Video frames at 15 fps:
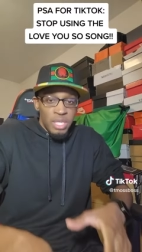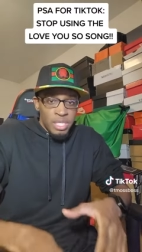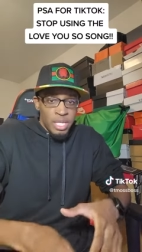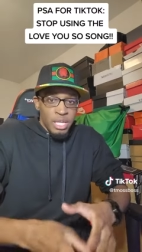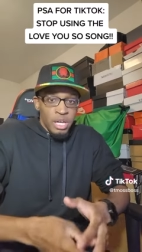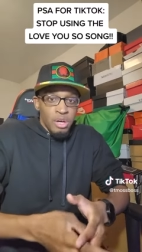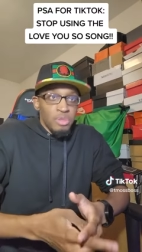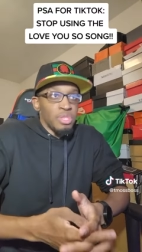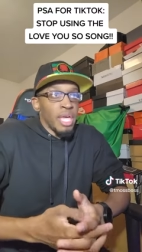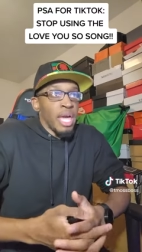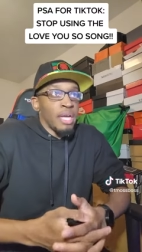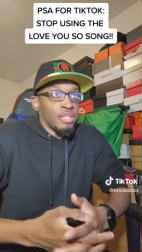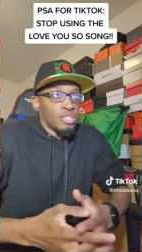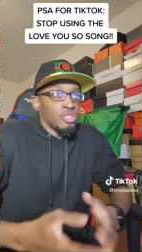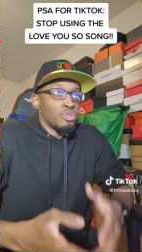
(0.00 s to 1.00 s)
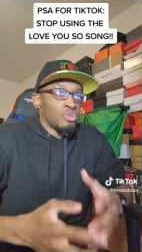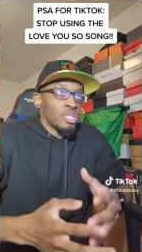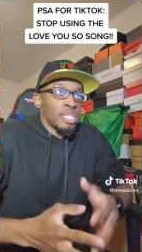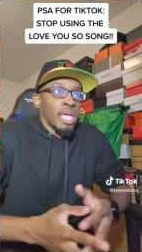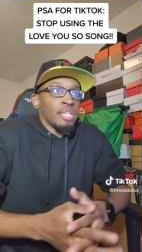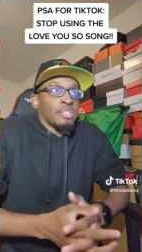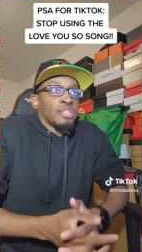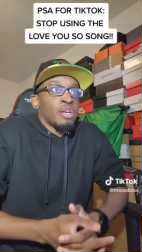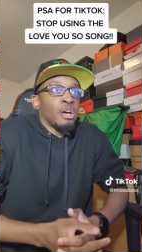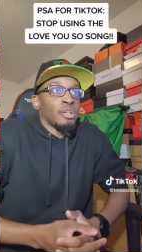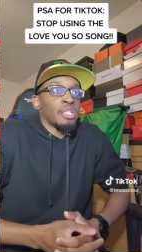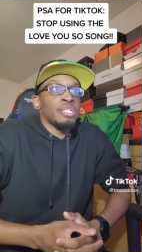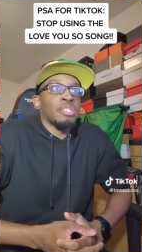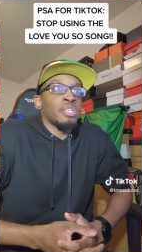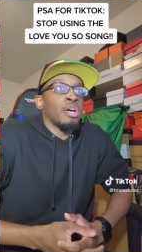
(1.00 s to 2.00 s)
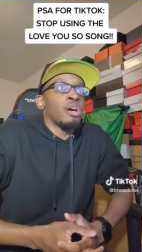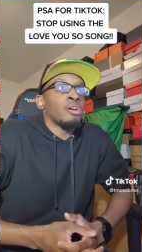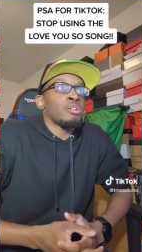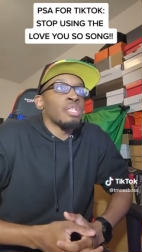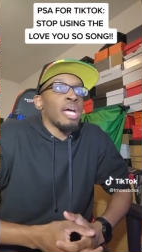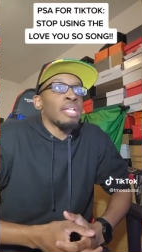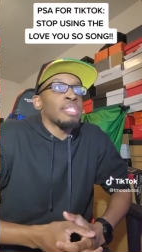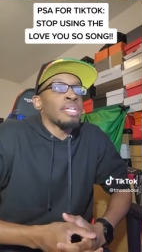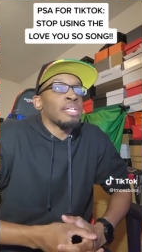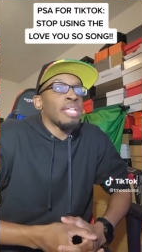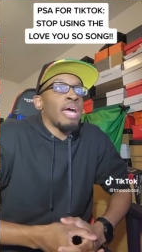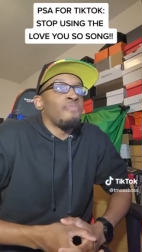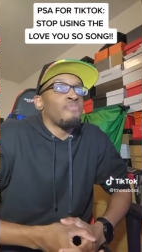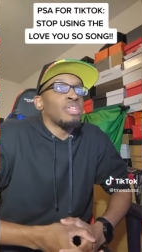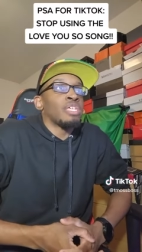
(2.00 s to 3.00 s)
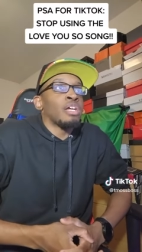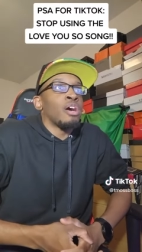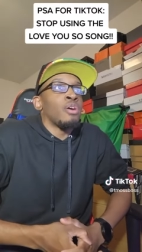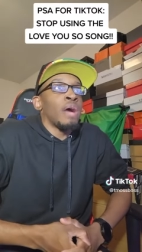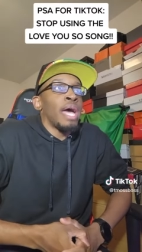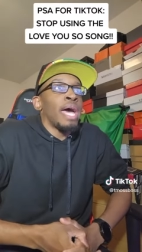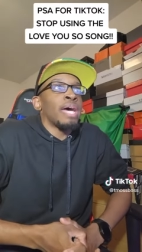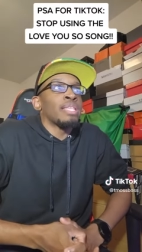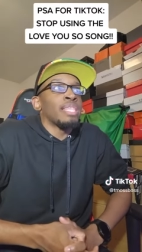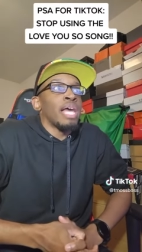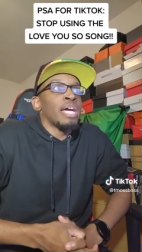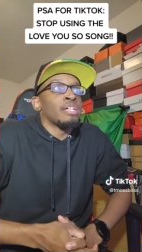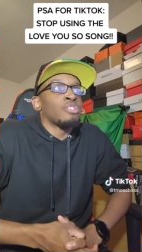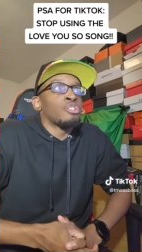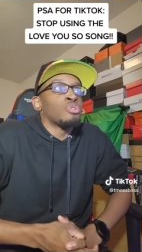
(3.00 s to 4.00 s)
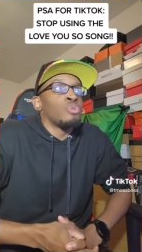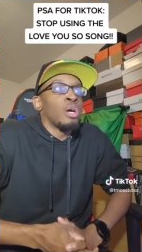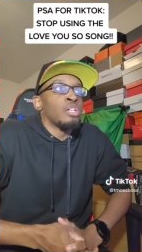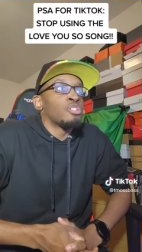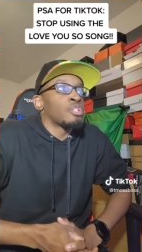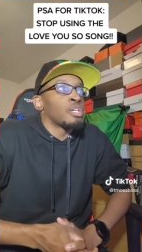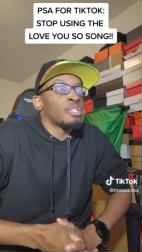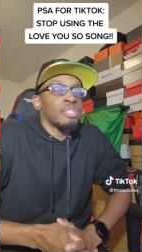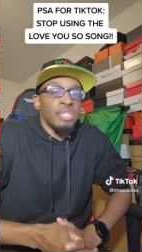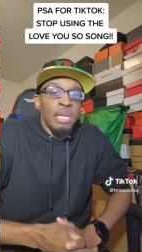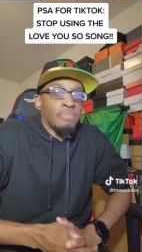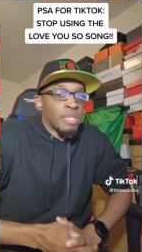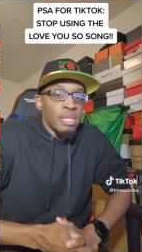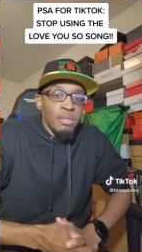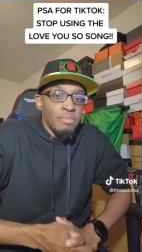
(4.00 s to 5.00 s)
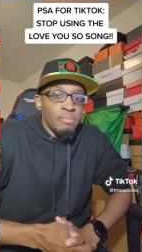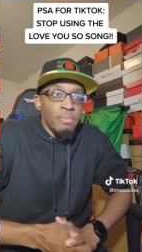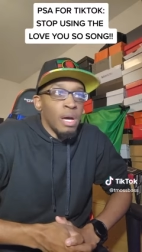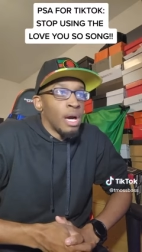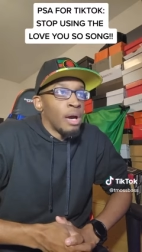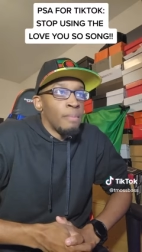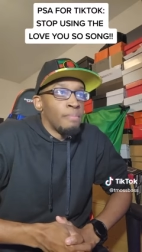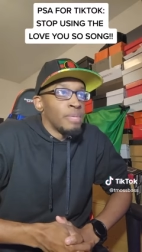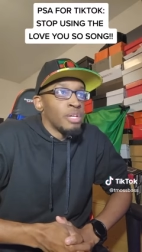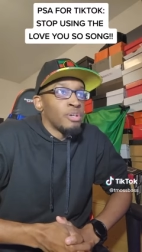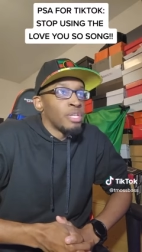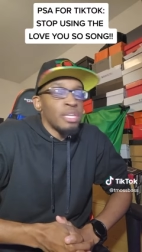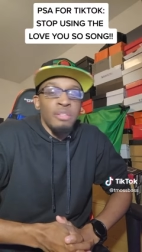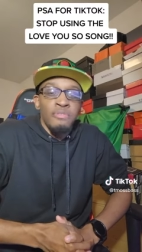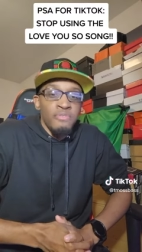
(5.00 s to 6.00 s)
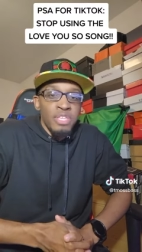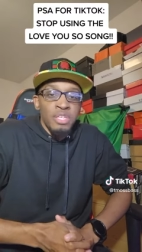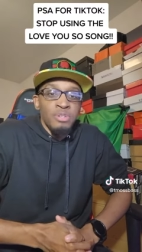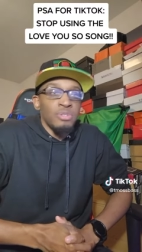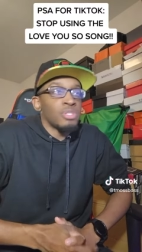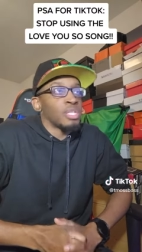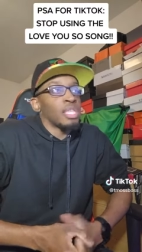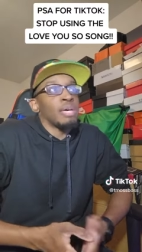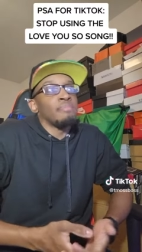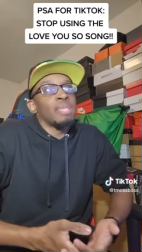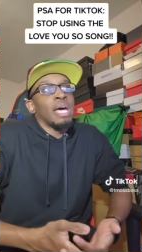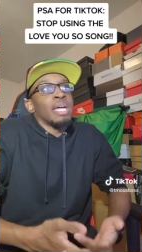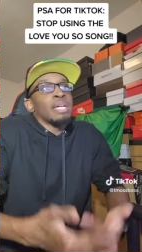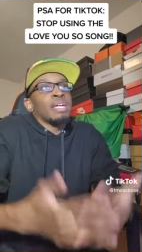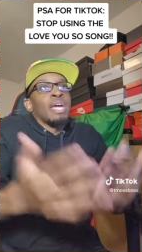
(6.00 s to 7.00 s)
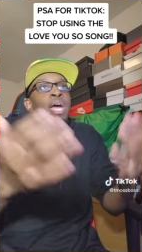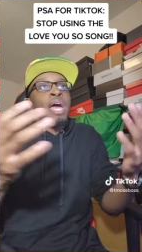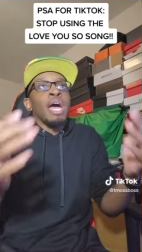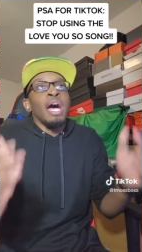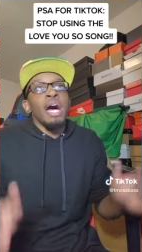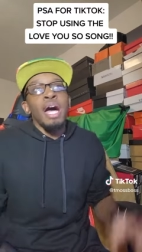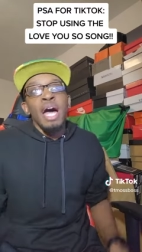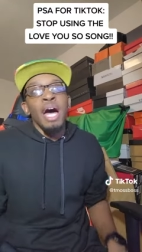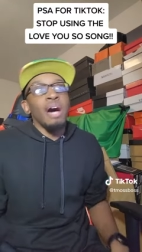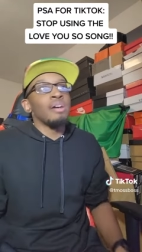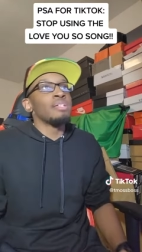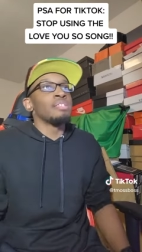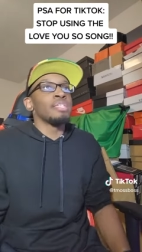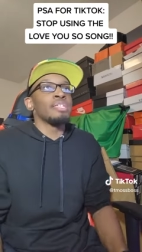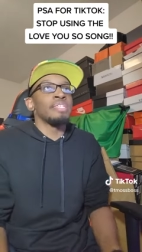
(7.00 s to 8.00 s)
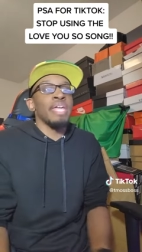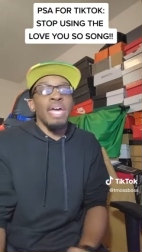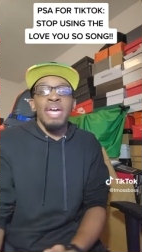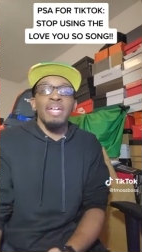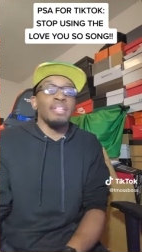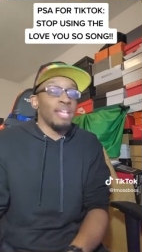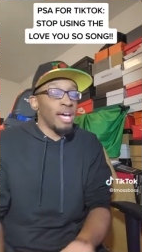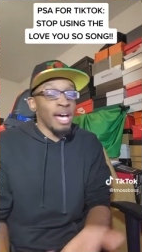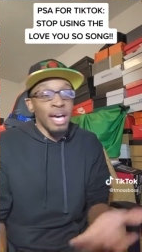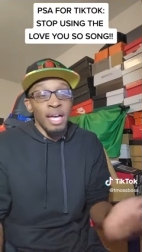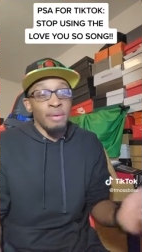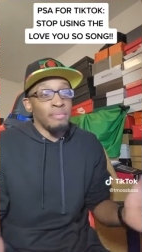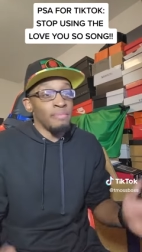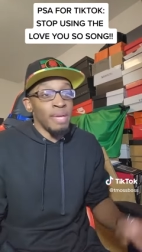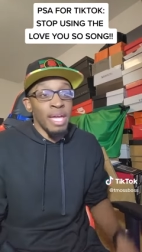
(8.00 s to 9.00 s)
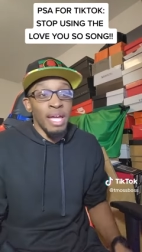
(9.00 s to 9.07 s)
video that used that song, I think that video had, like, 200-something million views. And I'm like, how is it that, I